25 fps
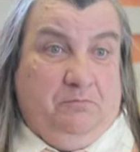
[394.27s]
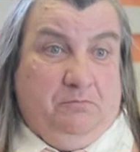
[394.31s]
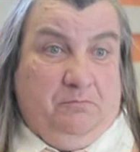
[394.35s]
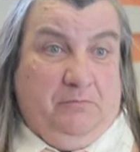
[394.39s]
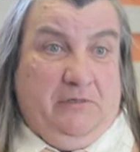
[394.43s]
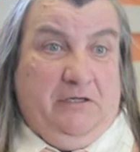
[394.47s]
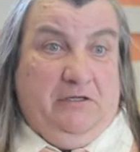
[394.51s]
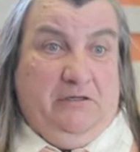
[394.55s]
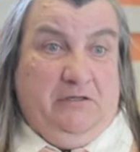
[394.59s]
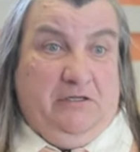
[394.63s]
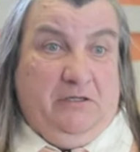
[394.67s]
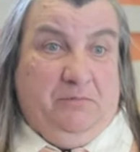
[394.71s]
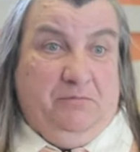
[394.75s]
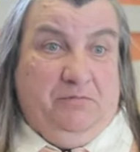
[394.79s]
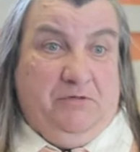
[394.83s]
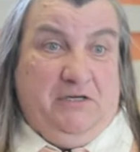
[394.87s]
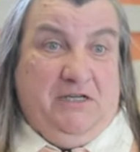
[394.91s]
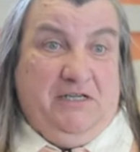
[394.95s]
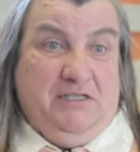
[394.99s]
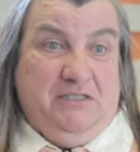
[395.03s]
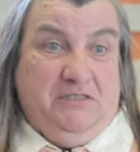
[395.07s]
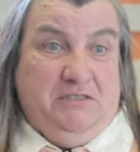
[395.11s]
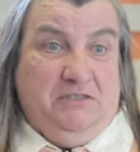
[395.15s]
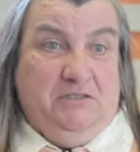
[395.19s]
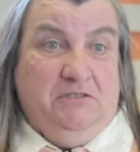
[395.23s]
being
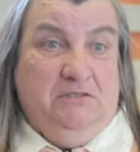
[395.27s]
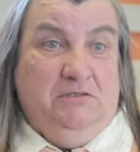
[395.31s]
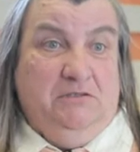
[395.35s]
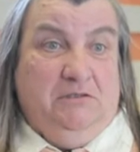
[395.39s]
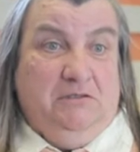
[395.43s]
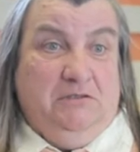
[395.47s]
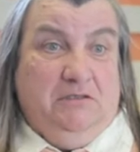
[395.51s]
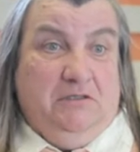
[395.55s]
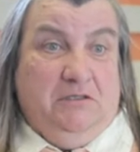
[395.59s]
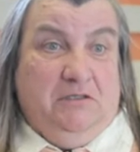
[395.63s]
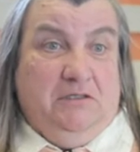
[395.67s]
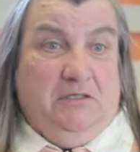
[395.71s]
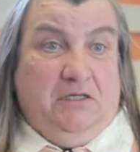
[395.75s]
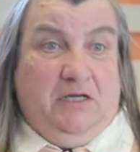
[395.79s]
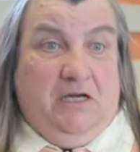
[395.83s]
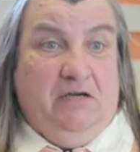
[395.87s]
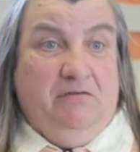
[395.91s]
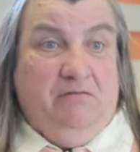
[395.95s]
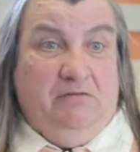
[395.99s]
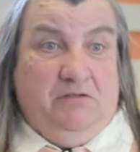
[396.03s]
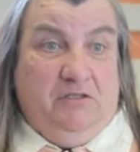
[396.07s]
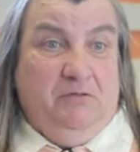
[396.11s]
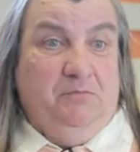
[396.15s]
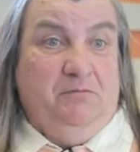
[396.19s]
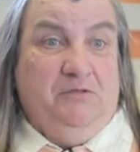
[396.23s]
depressed and
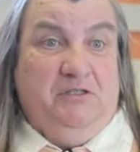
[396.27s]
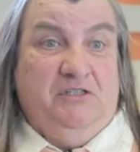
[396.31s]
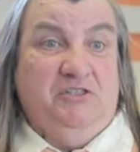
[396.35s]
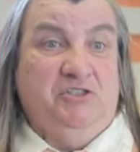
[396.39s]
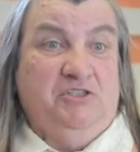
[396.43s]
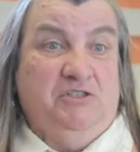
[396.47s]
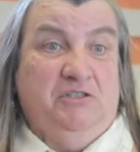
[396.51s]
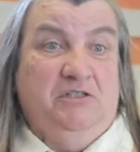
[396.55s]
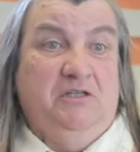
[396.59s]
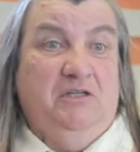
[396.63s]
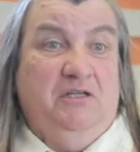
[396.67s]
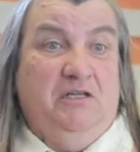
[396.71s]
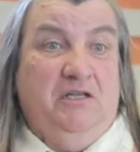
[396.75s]
having depression